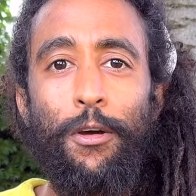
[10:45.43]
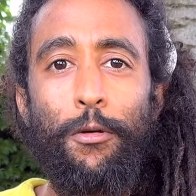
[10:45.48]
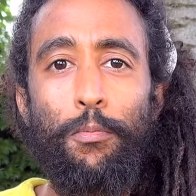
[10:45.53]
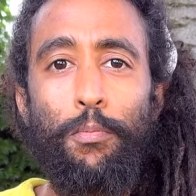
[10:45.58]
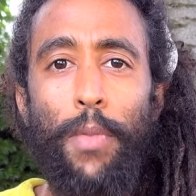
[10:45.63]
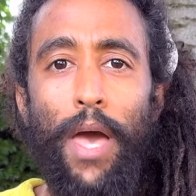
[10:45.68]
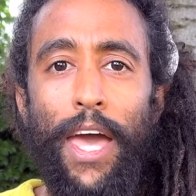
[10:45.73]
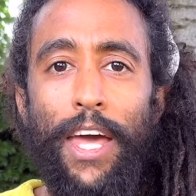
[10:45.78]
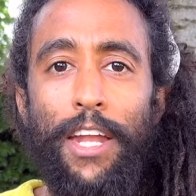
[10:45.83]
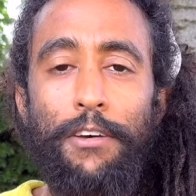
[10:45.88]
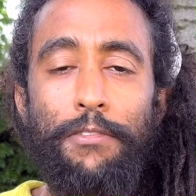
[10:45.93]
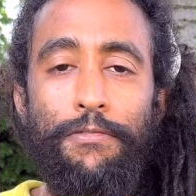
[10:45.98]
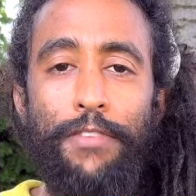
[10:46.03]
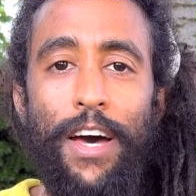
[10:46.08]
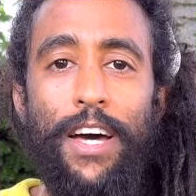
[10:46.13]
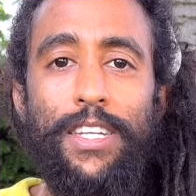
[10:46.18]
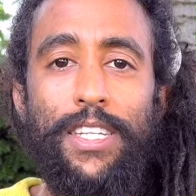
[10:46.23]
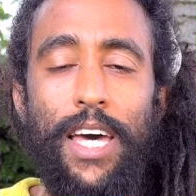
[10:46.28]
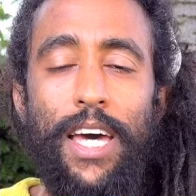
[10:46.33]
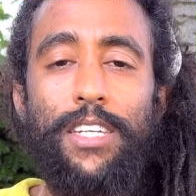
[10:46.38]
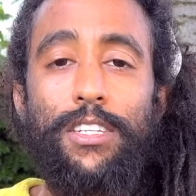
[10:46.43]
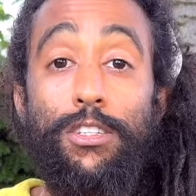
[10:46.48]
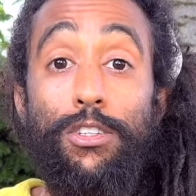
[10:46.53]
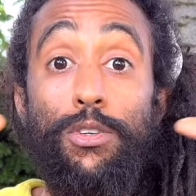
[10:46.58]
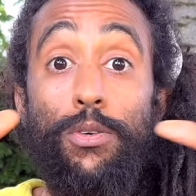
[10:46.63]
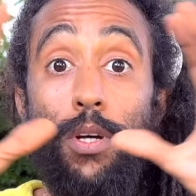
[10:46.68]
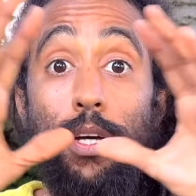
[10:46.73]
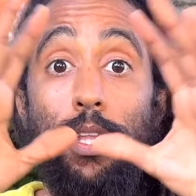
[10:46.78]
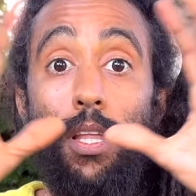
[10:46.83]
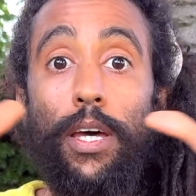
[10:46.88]
Manifest has to do
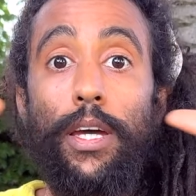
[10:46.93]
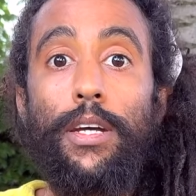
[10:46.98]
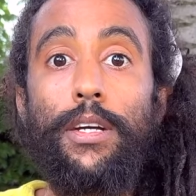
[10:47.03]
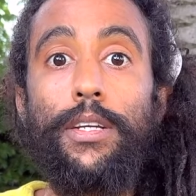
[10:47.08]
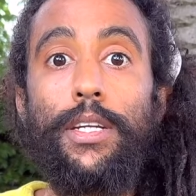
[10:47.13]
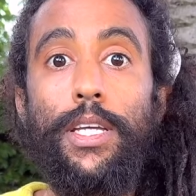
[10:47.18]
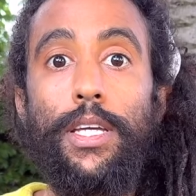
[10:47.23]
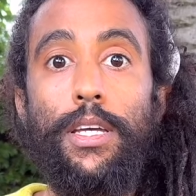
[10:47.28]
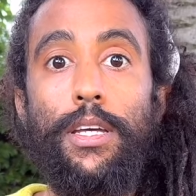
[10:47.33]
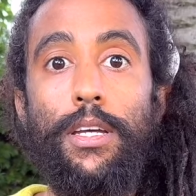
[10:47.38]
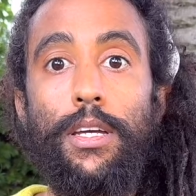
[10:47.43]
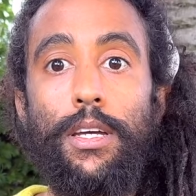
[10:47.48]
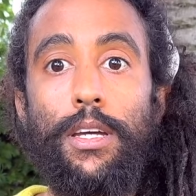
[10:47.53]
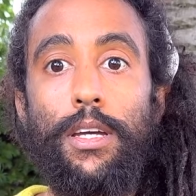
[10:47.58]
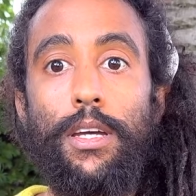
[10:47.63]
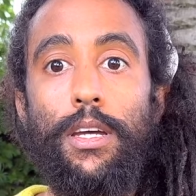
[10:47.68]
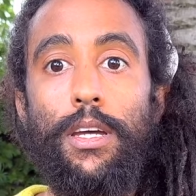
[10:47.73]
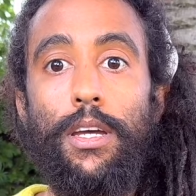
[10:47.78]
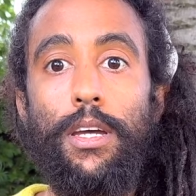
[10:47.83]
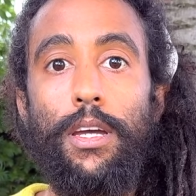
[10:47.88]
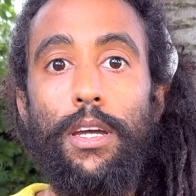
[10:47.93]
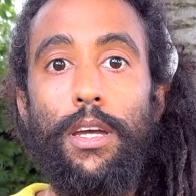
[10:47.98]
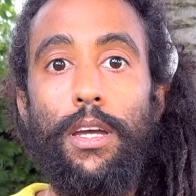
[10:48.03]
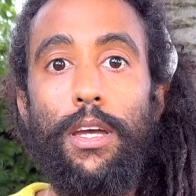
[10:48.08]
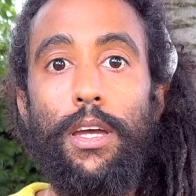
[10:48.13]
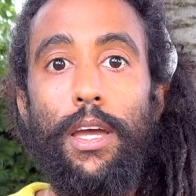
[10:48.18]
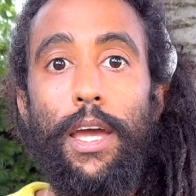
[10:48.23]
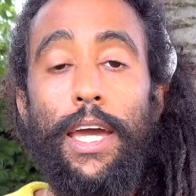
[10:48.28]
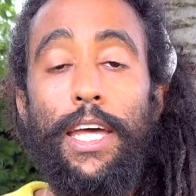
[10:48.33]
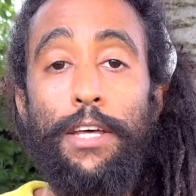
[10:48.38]
with clarity.
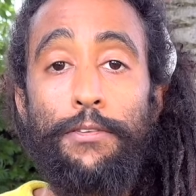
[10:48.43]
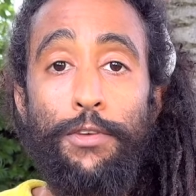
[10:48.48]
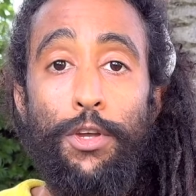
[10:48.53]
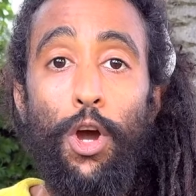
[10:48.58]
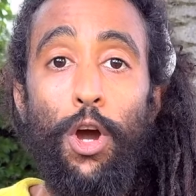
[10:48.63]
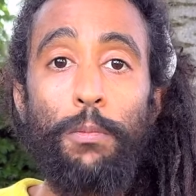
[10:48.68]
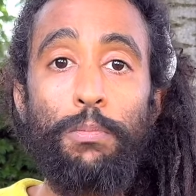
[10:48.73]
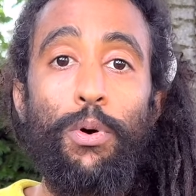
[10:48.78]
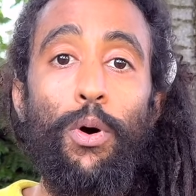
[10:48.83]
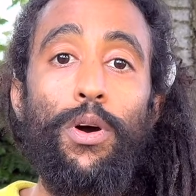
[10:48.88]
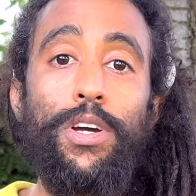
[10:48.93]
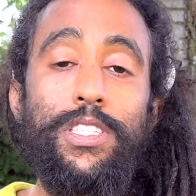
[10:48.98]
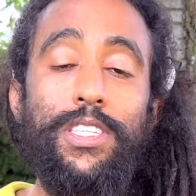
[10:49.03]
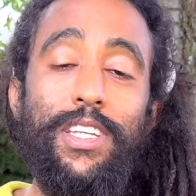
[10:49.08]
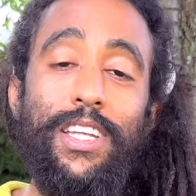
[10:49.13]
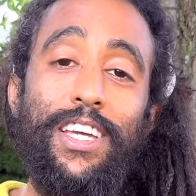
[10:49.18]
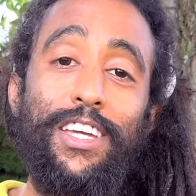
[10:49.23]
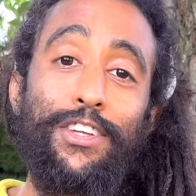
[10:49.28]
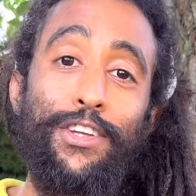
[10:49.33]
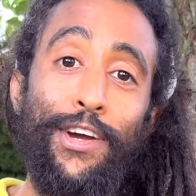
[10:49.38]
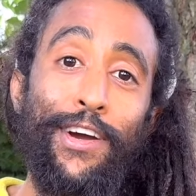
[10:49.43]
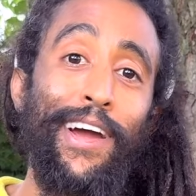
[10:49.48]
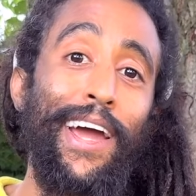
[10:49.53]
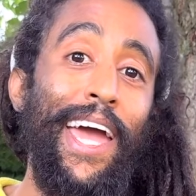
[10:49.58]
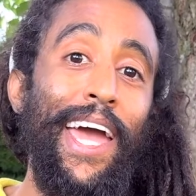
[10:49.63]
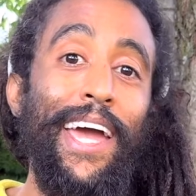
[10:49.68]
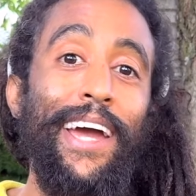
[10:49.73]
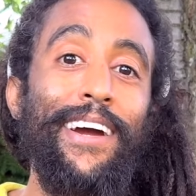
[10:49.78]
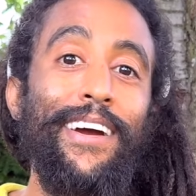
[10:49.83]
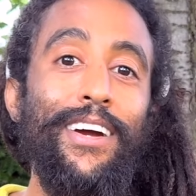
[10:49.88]
And if you're poisoning your
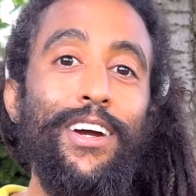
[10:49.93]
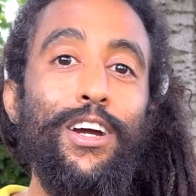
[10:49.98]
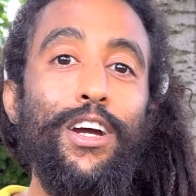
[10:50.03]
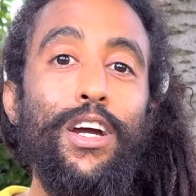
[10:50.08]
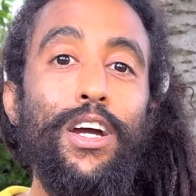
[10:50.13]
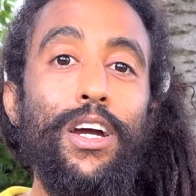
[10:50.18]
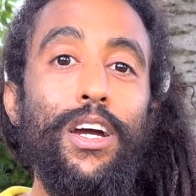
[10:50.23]
air,